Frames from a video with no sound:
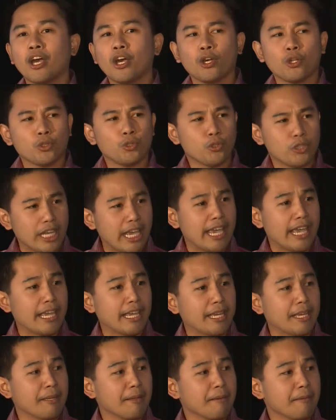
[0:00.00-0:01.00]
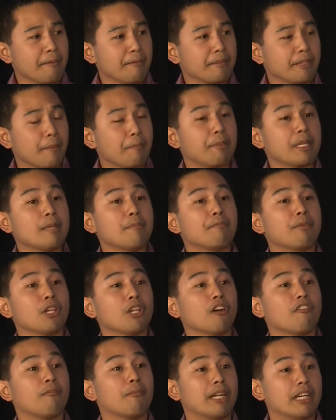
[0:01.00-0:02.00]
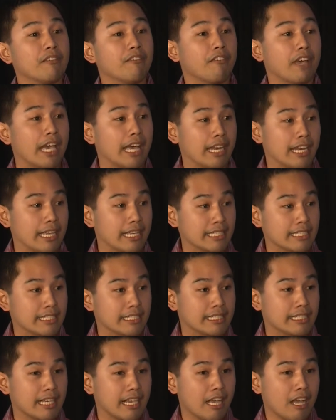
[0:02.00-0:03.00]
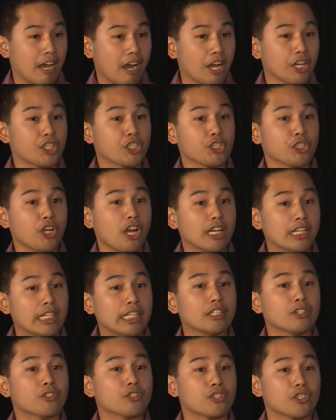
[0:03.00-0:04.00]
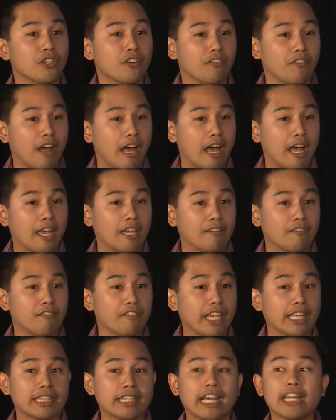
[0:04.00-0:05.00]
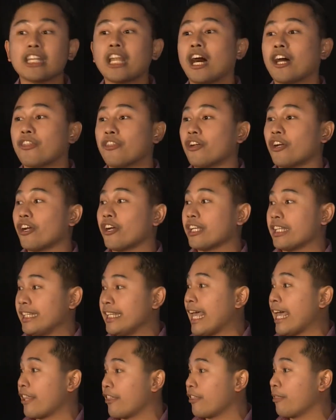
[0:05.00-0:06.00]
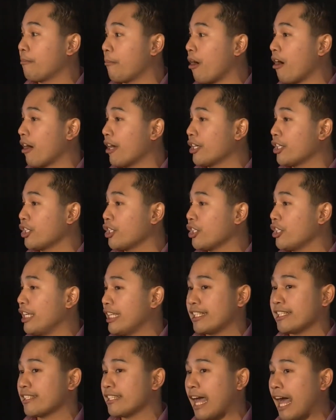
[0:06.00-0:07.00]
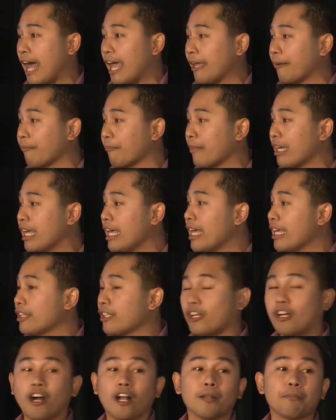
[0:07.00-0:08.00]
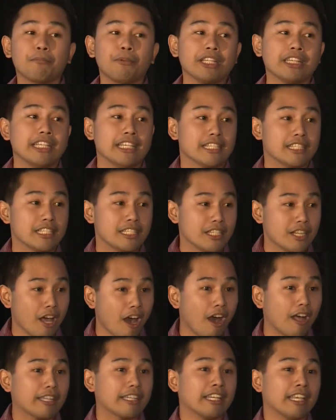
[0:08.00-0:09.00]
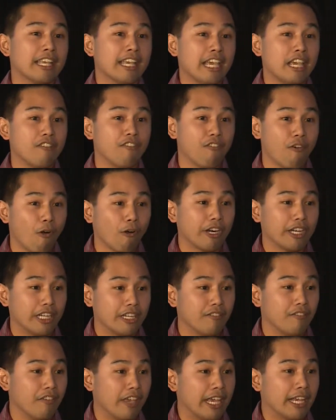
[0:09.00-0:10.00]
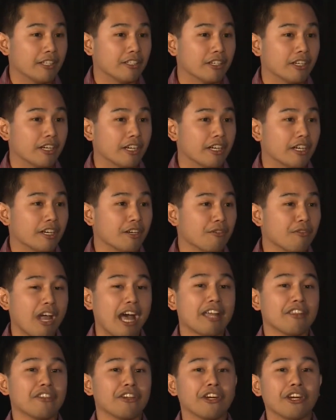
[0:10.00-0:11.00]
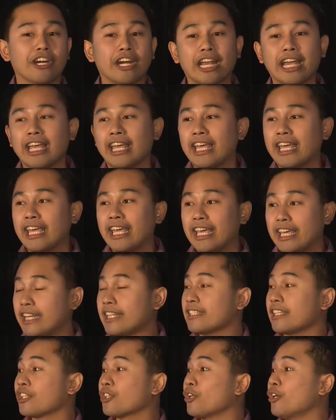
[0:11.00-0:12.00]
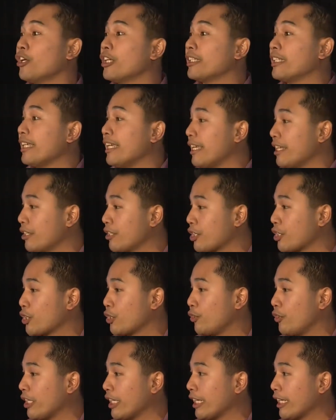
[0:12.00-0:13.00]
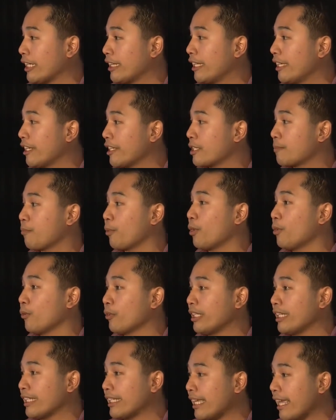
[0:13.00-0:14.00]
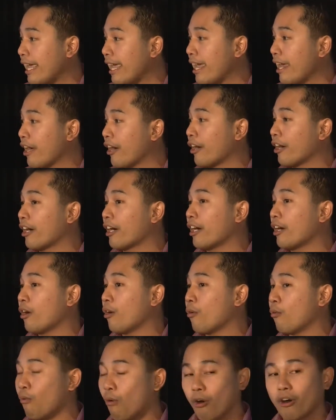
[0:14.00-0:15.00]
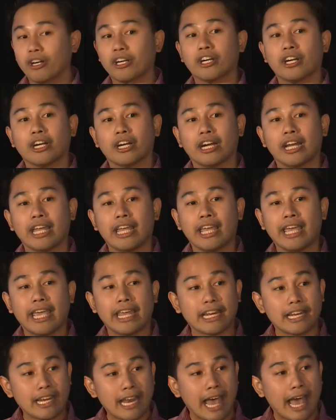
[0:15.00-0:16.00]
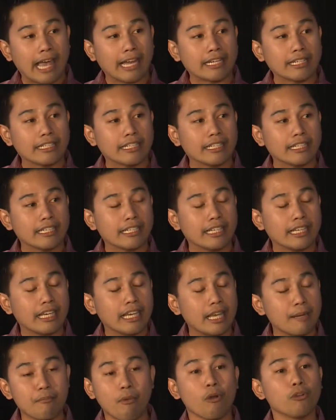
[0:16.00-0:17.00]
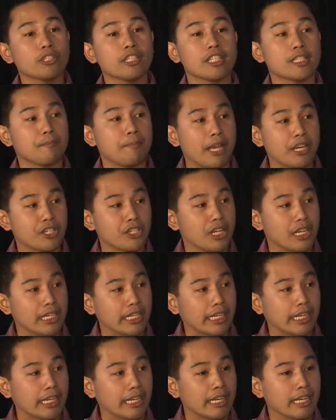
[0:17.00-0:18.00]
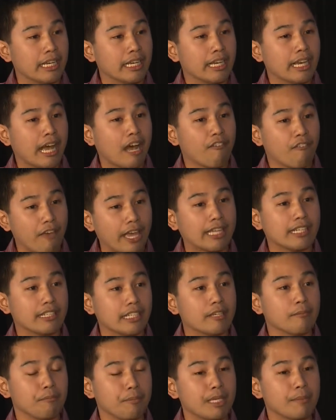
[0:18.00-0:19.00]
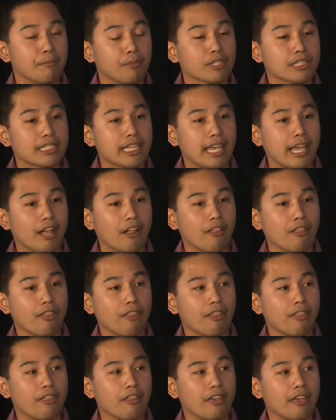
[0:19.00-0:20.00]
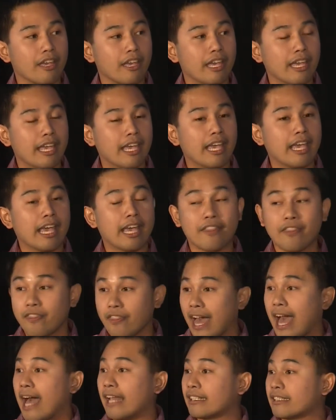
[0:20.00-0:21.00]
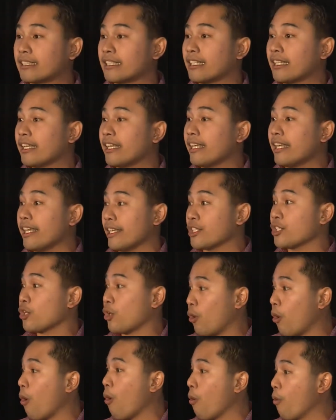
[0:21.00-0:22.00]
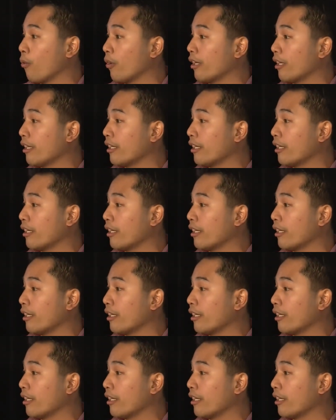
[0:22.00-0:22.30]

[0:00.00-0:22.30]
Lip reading: Today, the people of Mariveles are struggling to survive yet another death march. This time, the culprit is not a foreign invader. Rather, it is a dirty industry that is polluting the air, water, and land, and most especially affecting people's health. And that is coal.